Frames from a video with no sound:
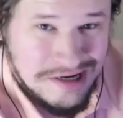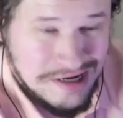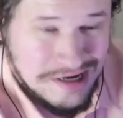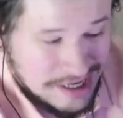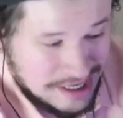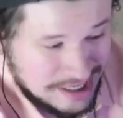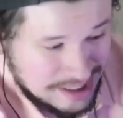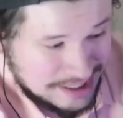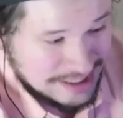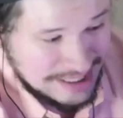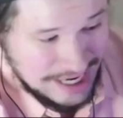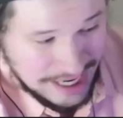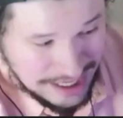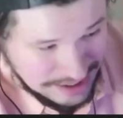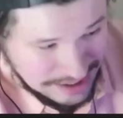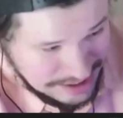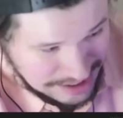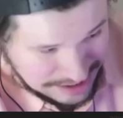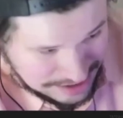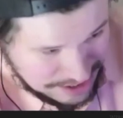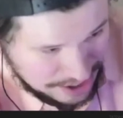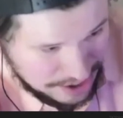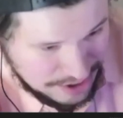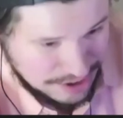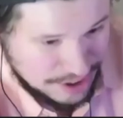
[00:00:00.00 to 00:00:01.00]
Because honestly, it
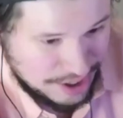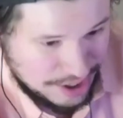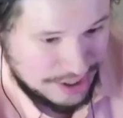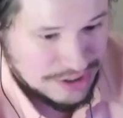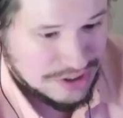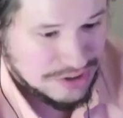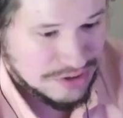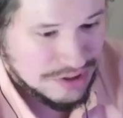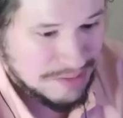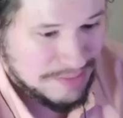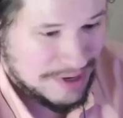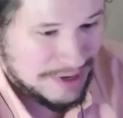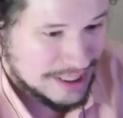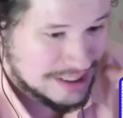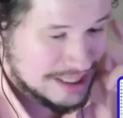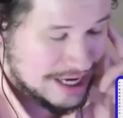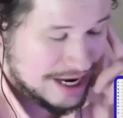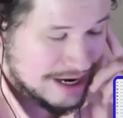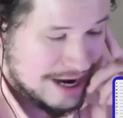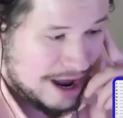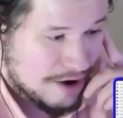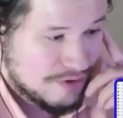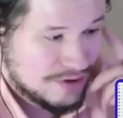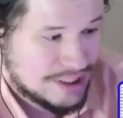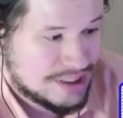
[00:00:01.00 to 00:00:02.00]
also depends on
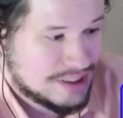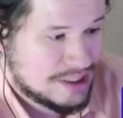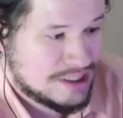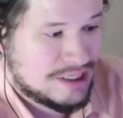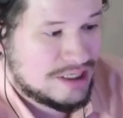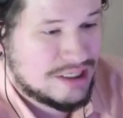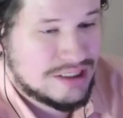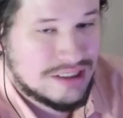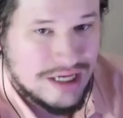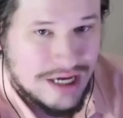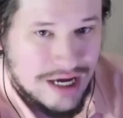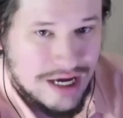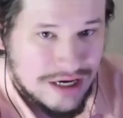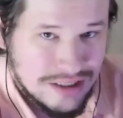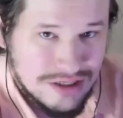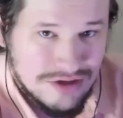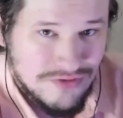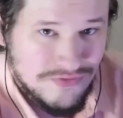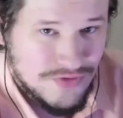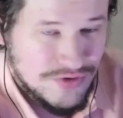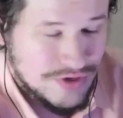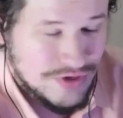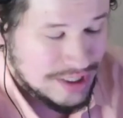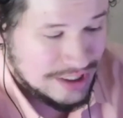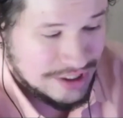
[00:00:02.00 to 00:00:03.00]
how easy it is to edit the
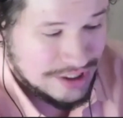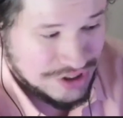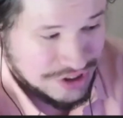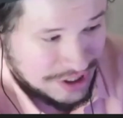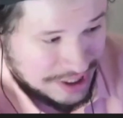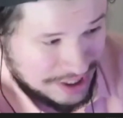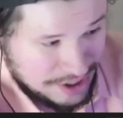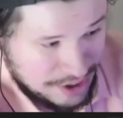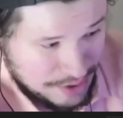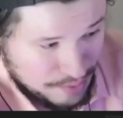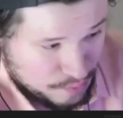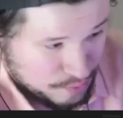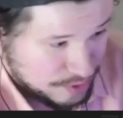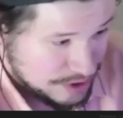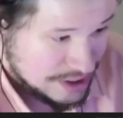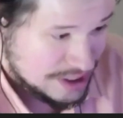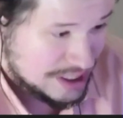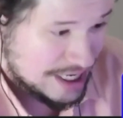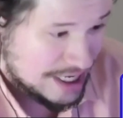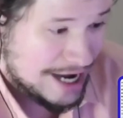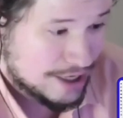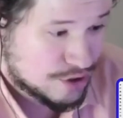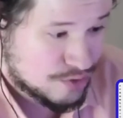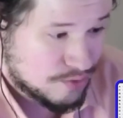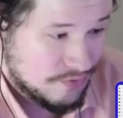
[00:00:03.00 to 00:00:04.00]
footage. What does the
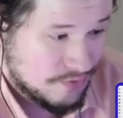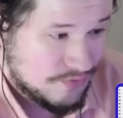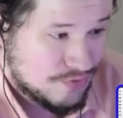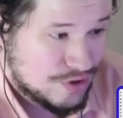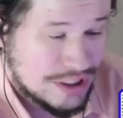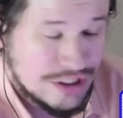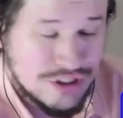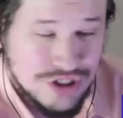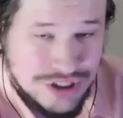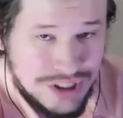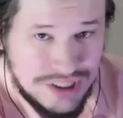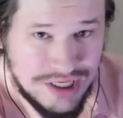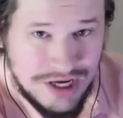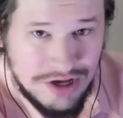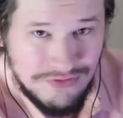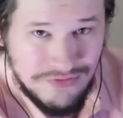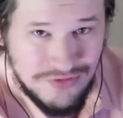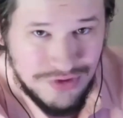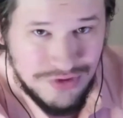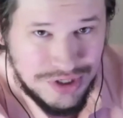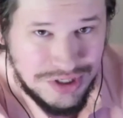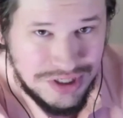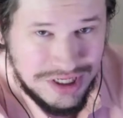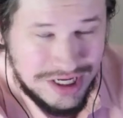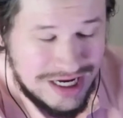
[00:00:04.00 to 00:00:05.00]
actual footage itself
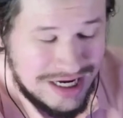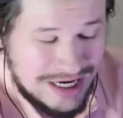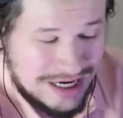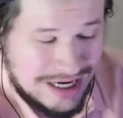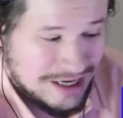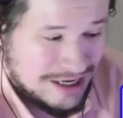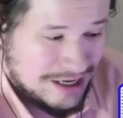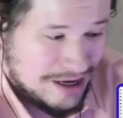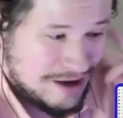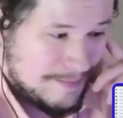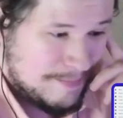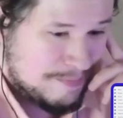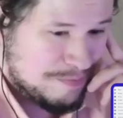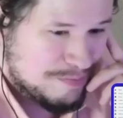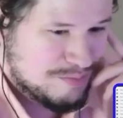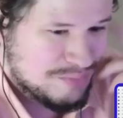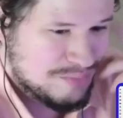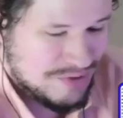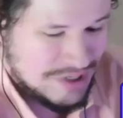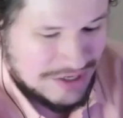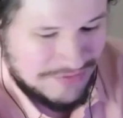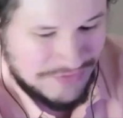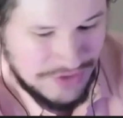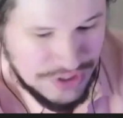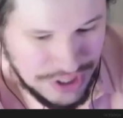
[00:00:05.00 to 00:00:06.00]
look like? But
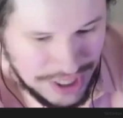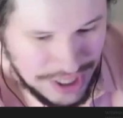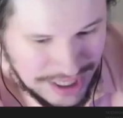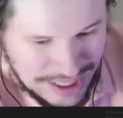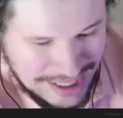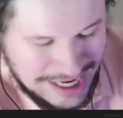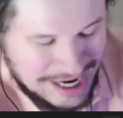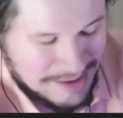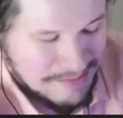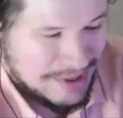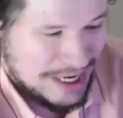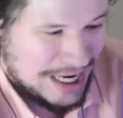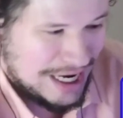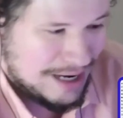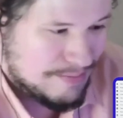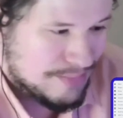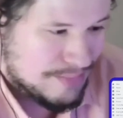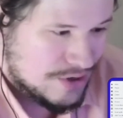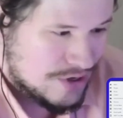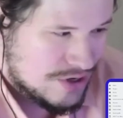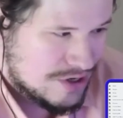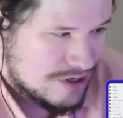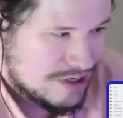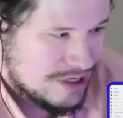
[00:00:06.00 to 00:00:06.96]
if you're talking on paper,